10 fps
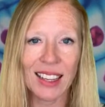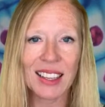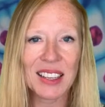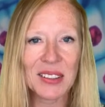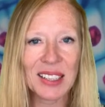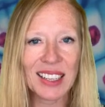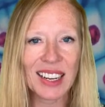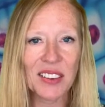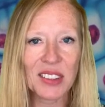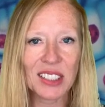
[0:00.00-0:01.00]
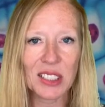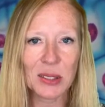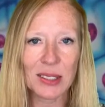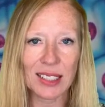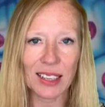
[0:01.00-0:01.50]
The union of the
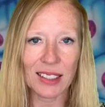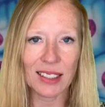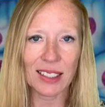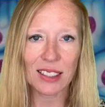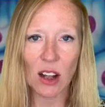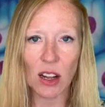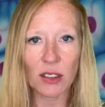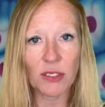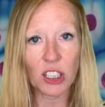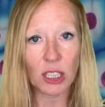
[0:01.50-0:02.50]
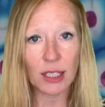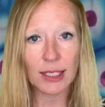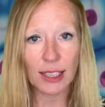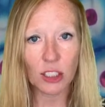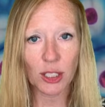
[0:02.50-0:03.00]
2 cells is called
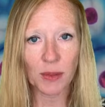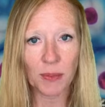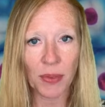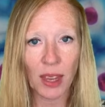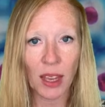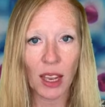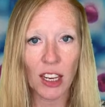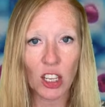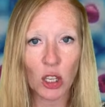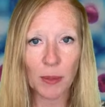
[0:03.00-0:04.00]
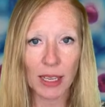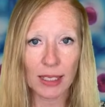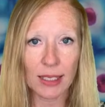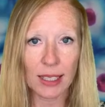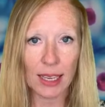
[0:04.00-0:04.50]
fertilization. In
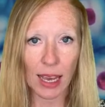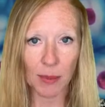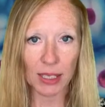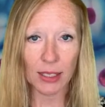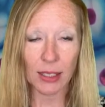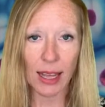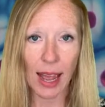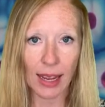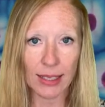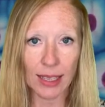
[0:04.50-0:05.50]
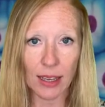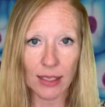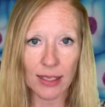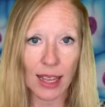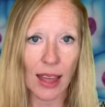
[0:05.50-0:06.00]
humans, the gametes are the egg
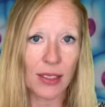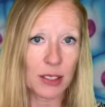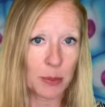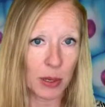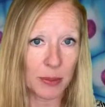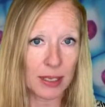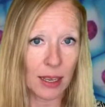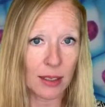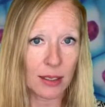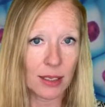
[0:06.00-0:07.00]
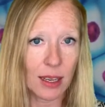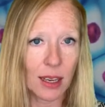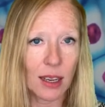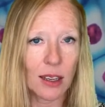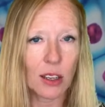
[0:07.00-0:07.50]
cells and the sperm cells.
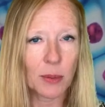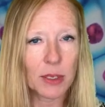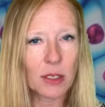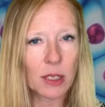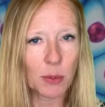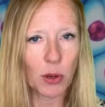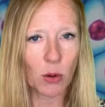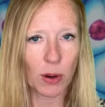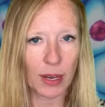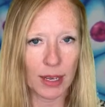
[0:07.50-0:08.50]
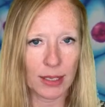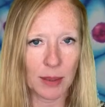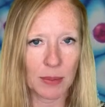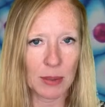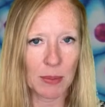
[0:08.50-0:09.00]
Humans are diploid
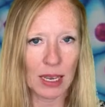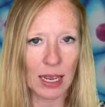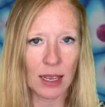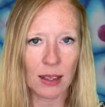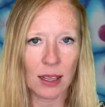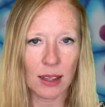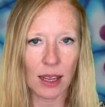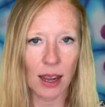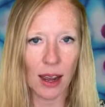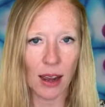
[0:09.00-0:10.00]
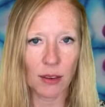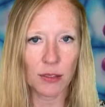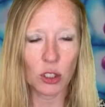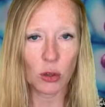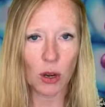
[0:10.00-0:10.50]
organisms, meaning that they
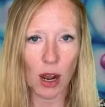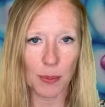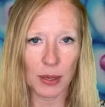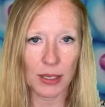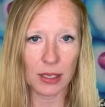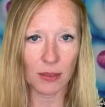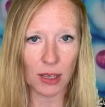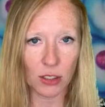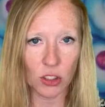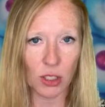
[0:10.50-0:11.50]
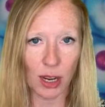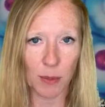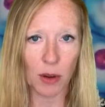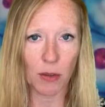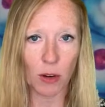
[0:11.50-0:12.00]
have 2 copies of each
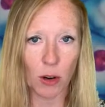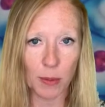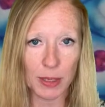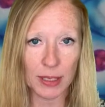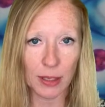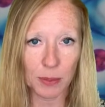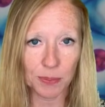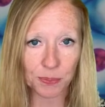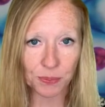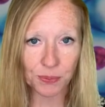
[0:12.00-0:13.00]
type of chromosome.